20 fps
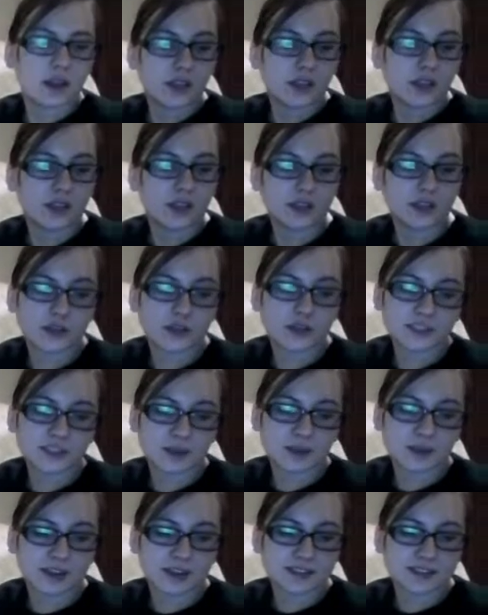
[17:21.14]
The lower spine
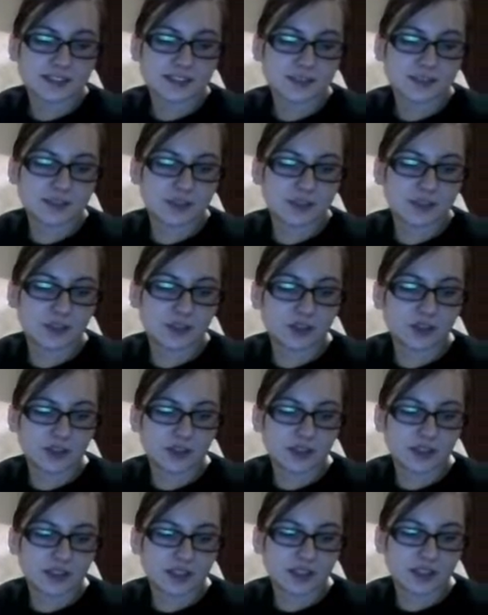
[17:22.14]
assessment, you do
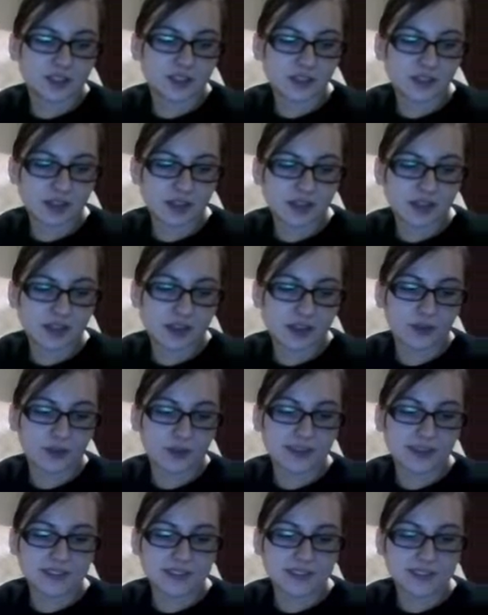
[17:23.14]
the straight leg
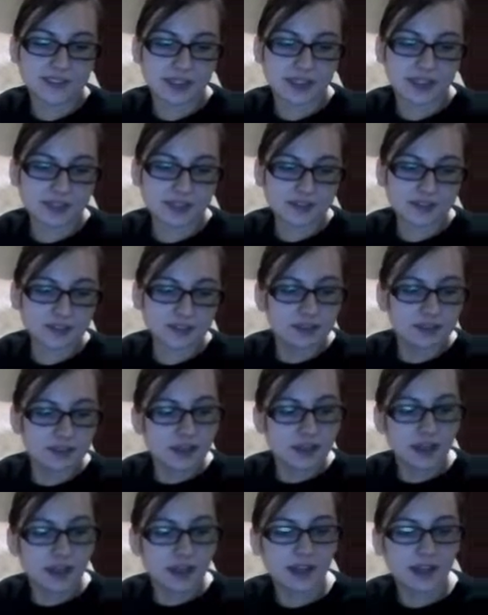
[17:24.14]
raising test
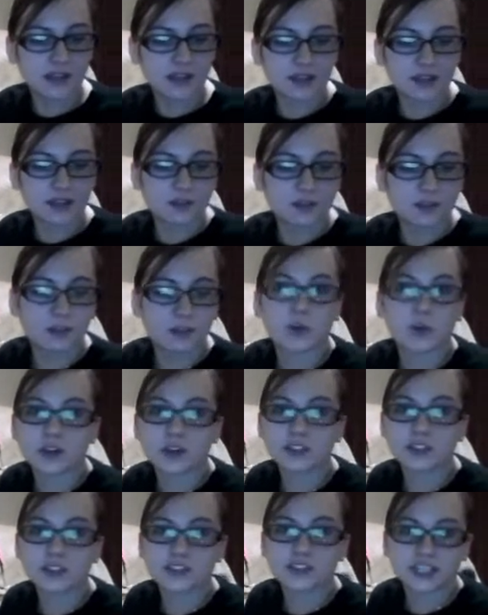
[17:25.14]
and the femoral
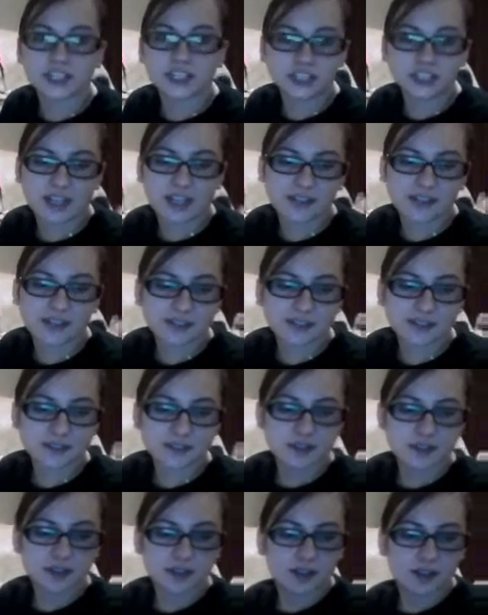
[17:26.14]
stretch test.
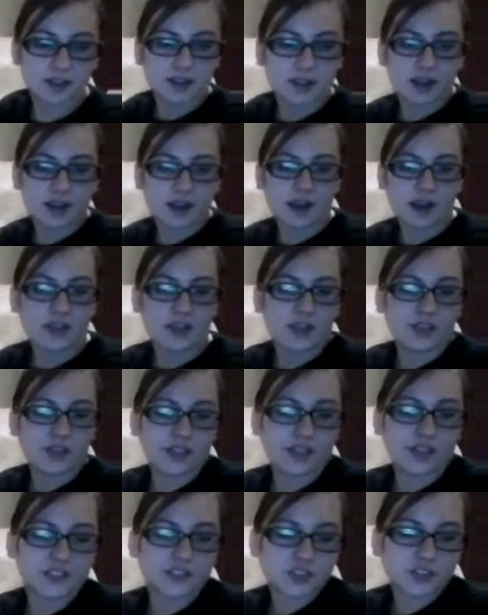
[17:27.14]
The
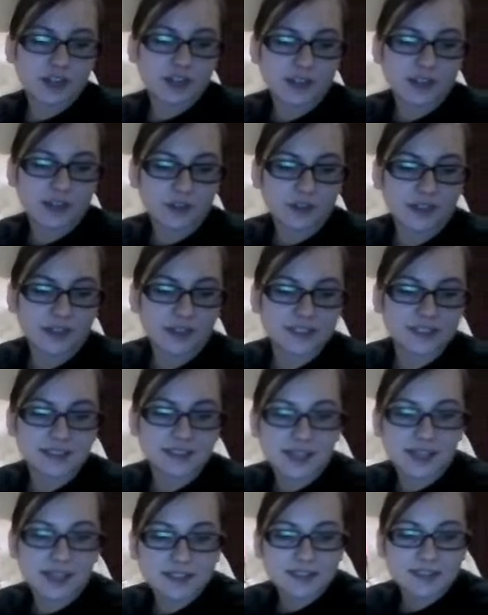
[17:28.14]
straight leg raising
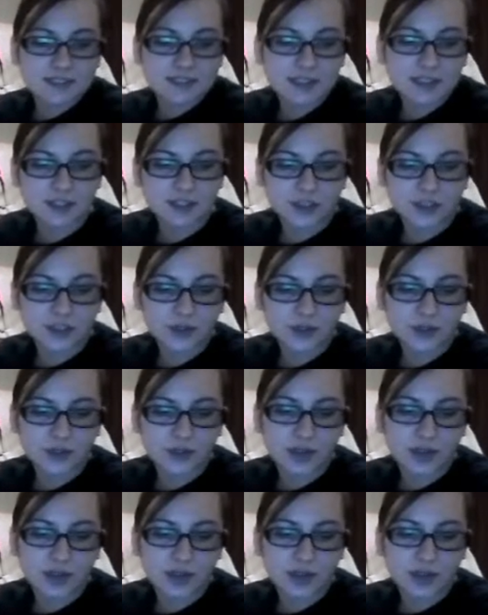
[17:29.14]
tests tell you